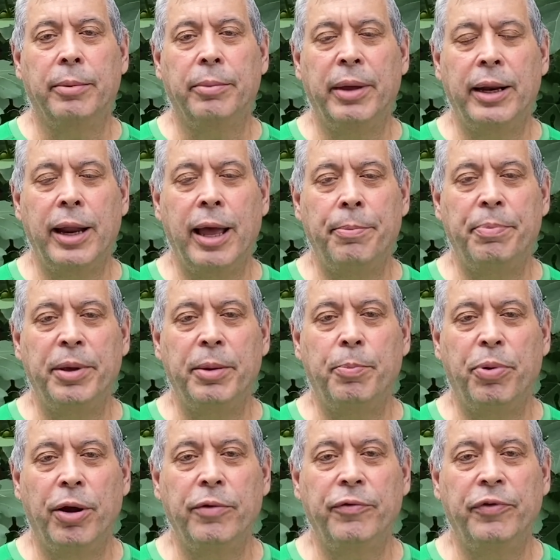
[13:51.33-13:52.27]
It may not be
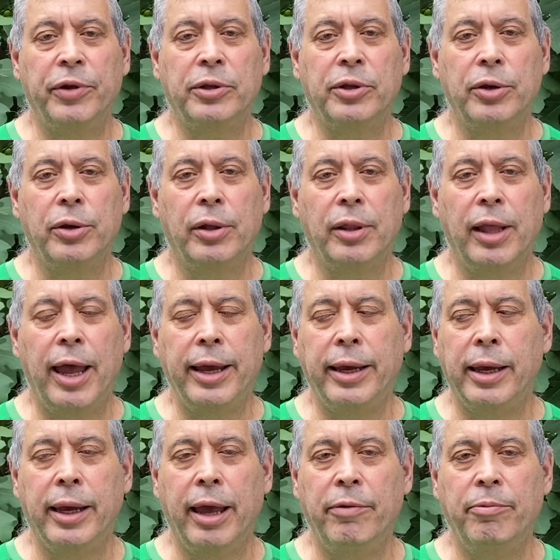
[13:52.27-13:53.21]
perfect to your
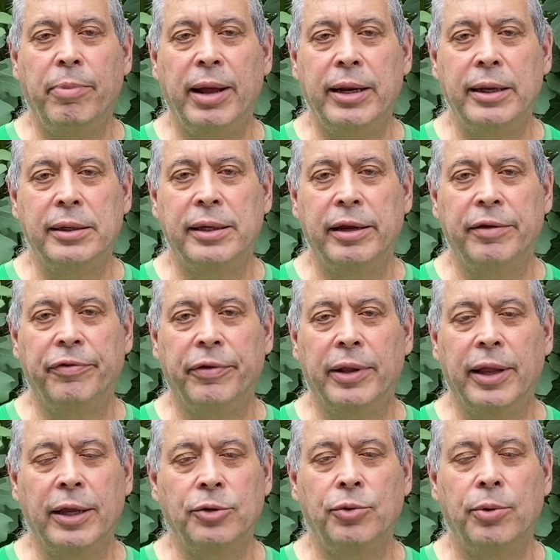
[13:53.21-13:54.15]
liking. Everybody's
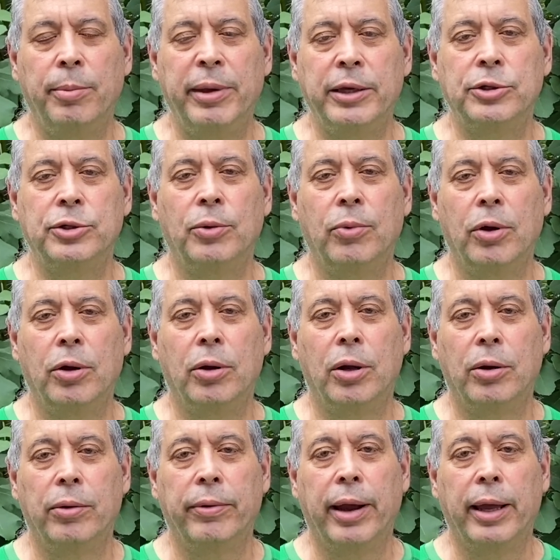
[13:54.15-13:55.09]
different. That's what makes the world
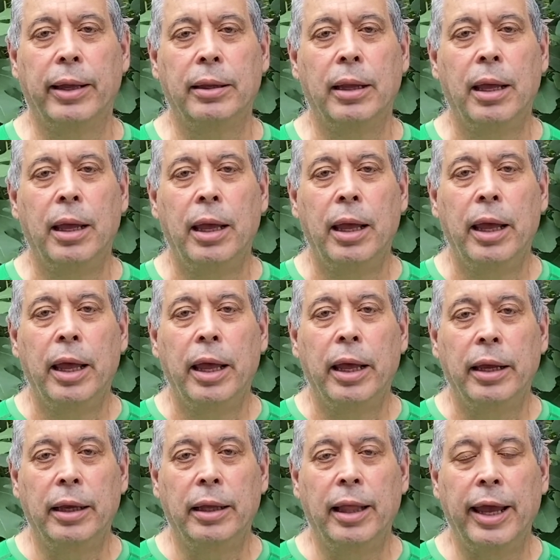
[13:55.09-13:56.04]
go round.
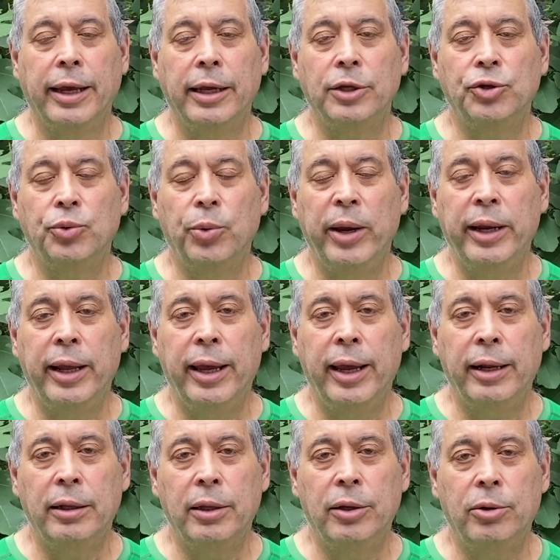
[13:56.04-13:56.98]
You like it
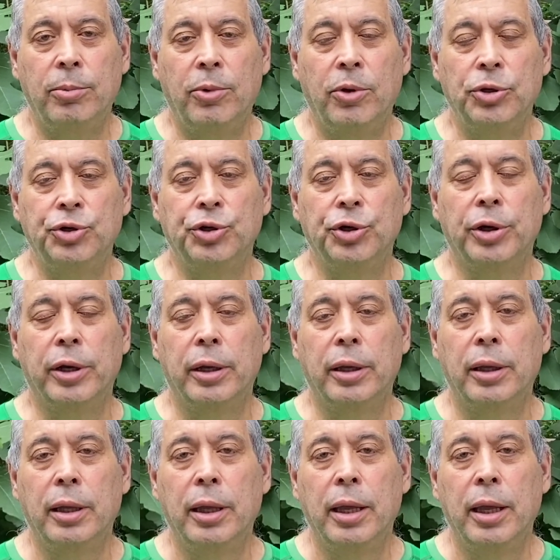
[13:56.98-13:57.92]
sweeter, add a little more sugar.
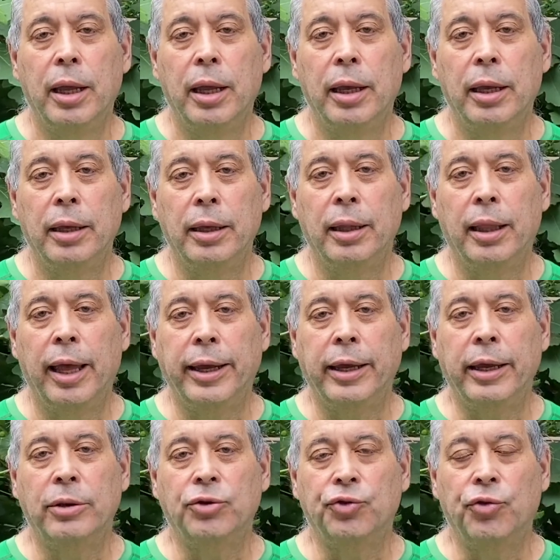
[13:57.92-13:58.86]
You
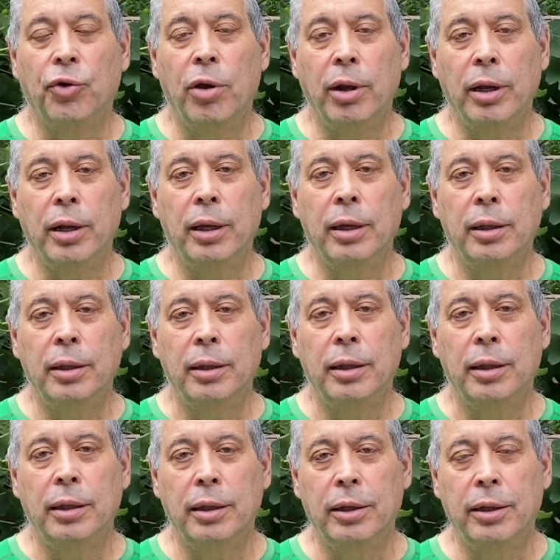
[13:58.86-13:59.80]
like it stronger, a
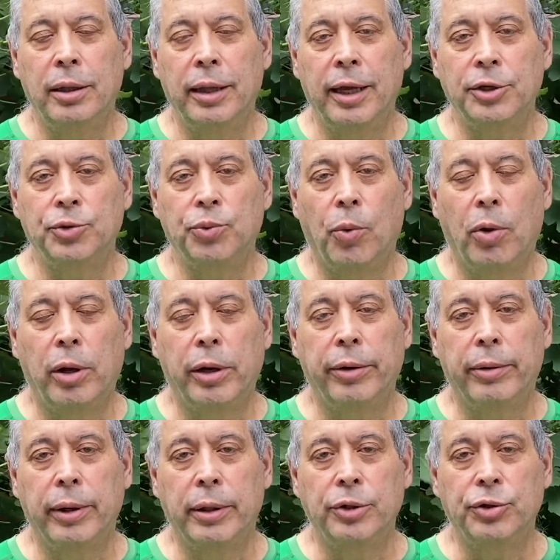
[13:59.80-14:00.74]
little less
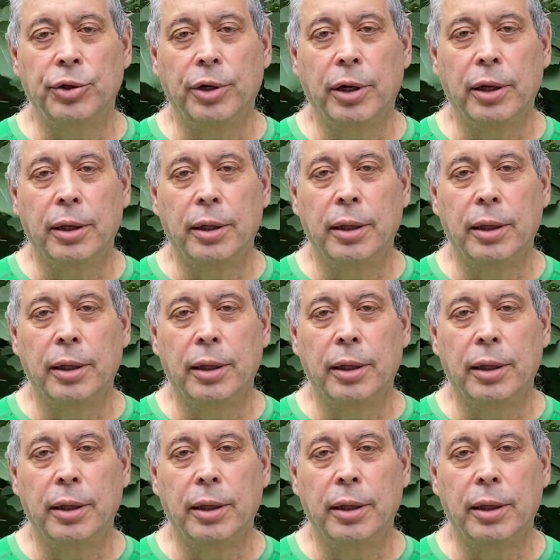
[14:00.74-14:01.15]
water and sugar.